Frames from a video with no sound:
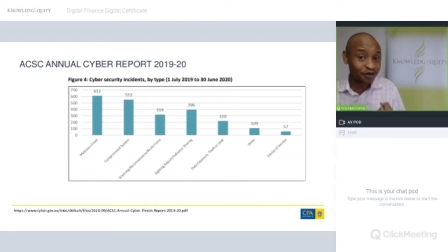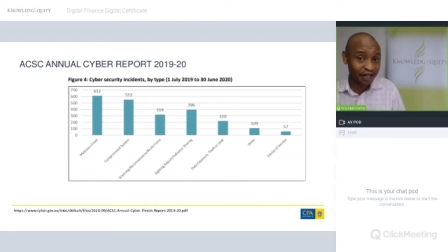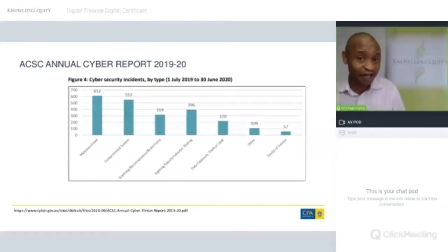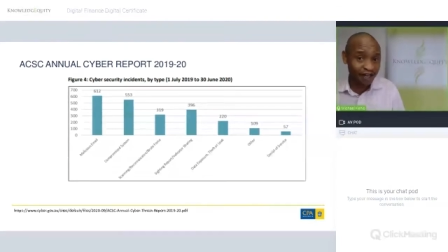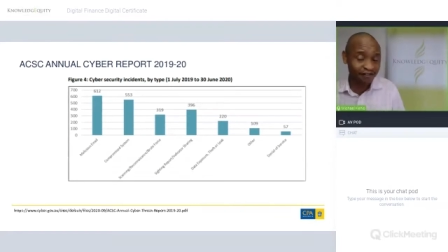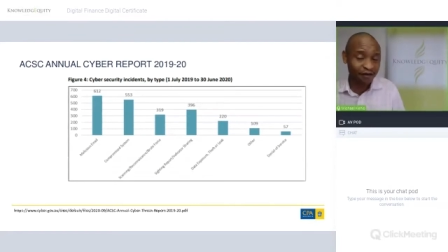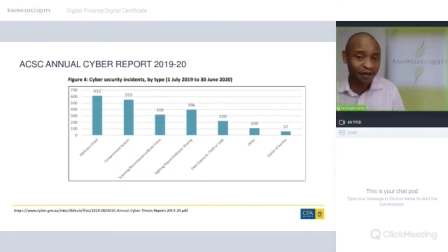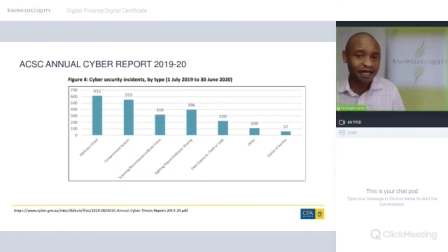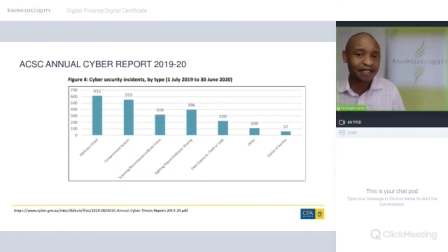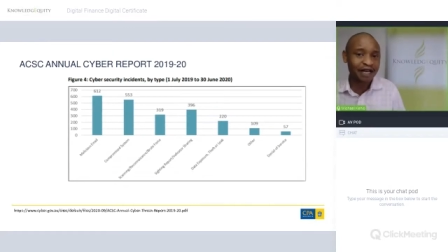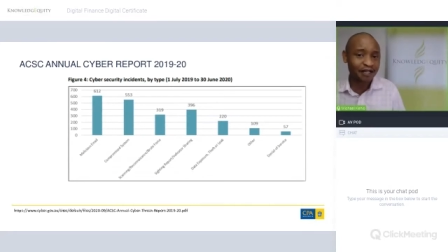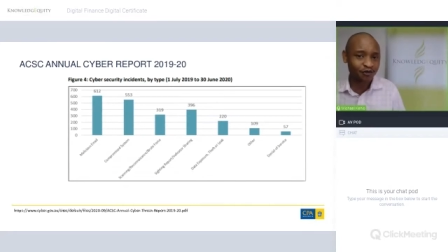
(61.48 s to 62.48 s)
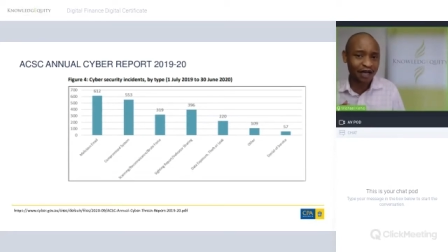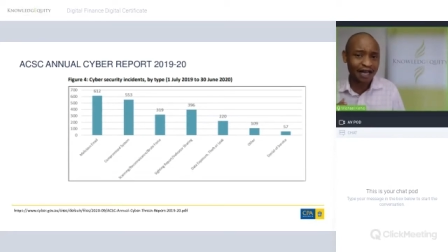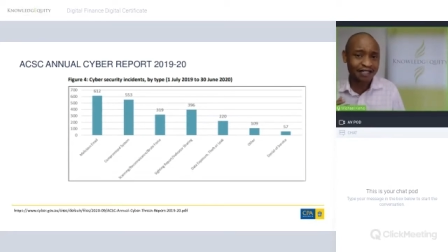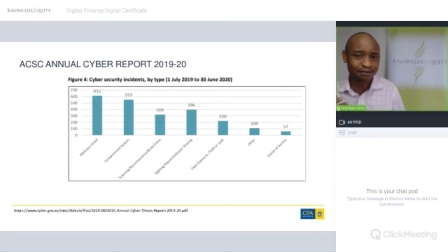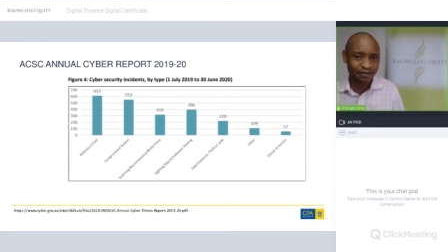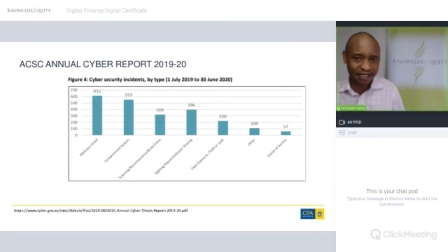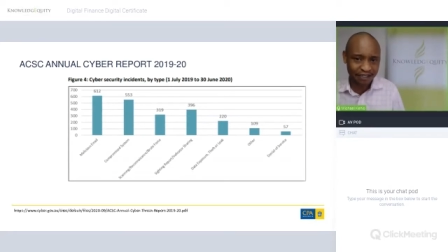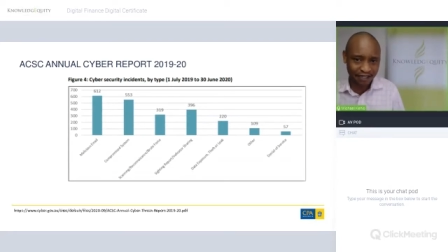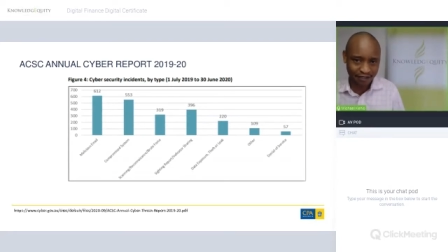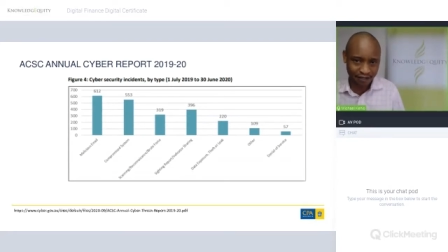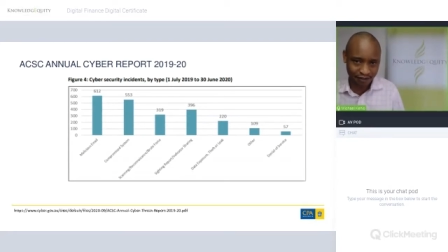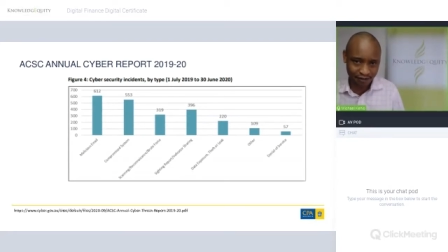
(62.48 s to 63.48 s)
with the government as well as
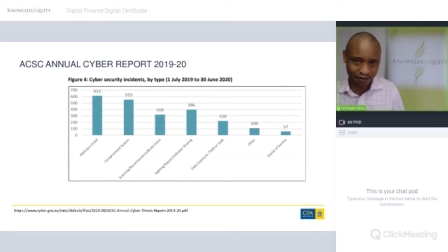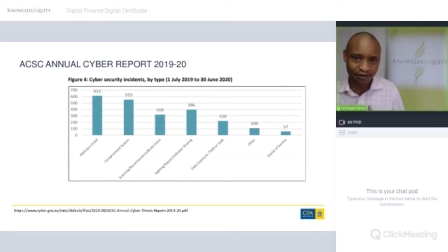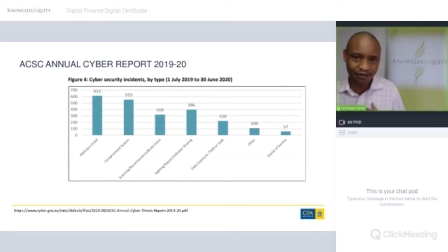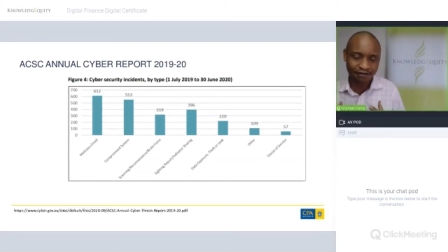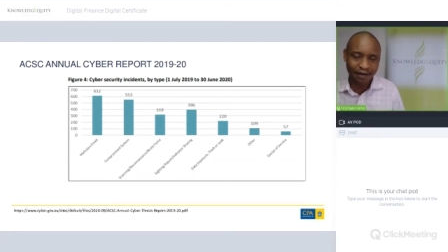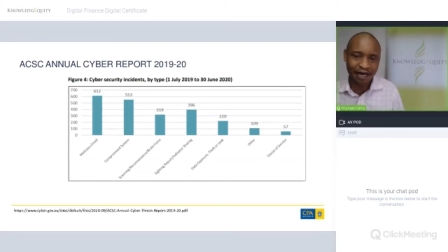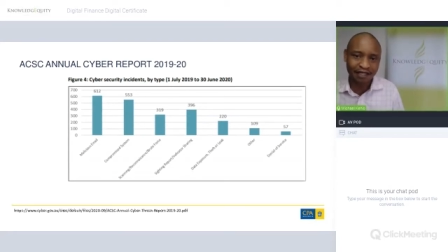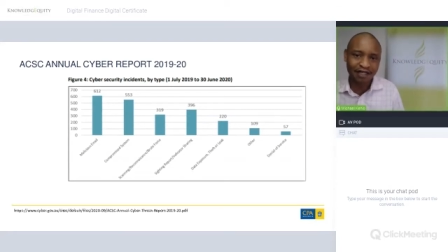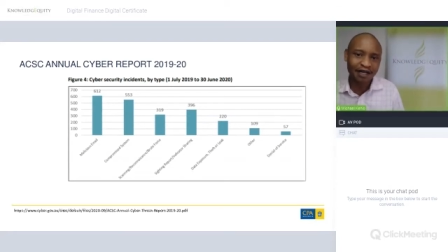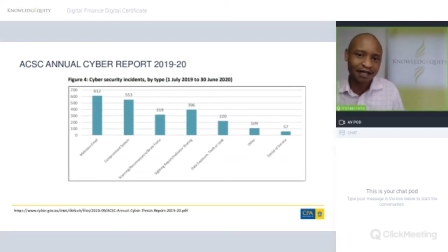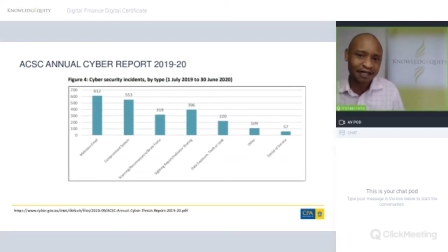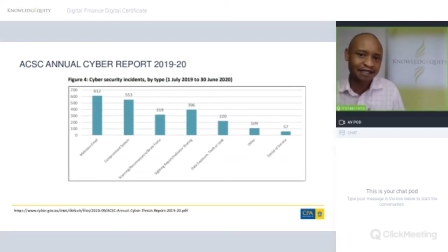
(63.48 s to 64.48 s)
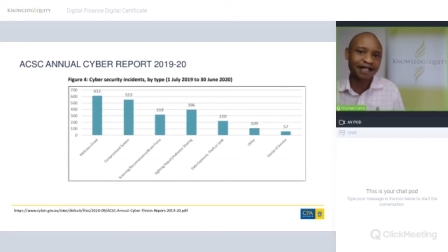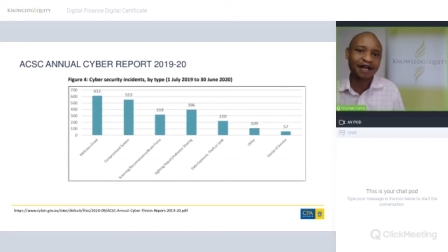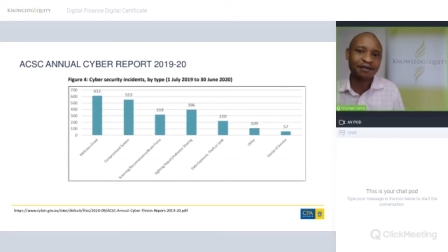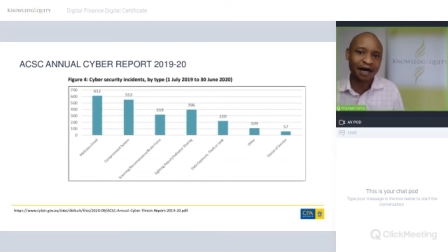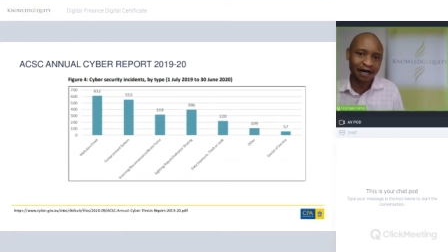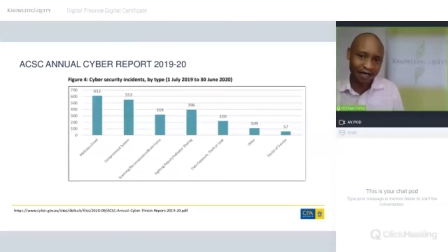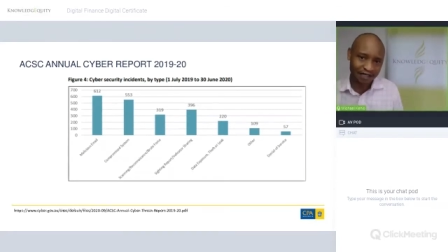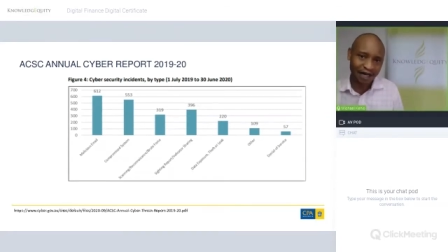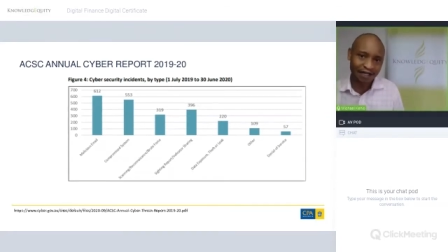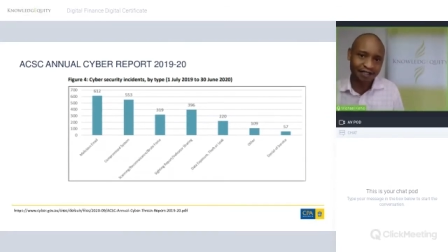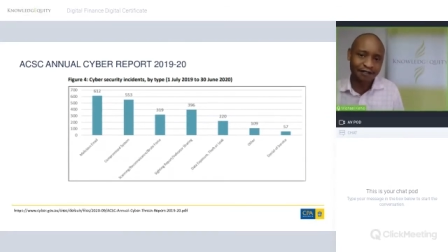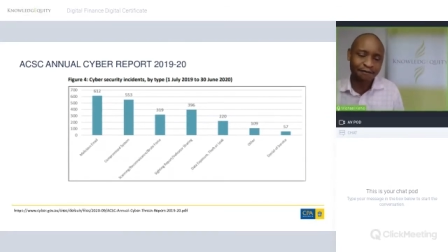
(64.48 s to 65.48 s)
businesses to combat cyber
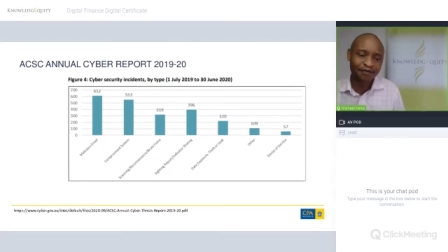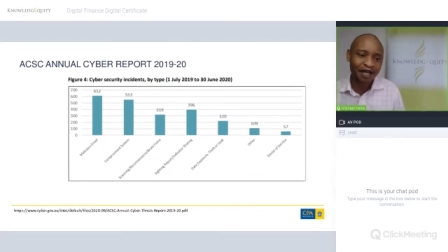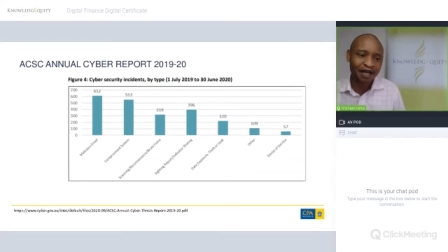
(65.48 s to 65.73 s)
attacks.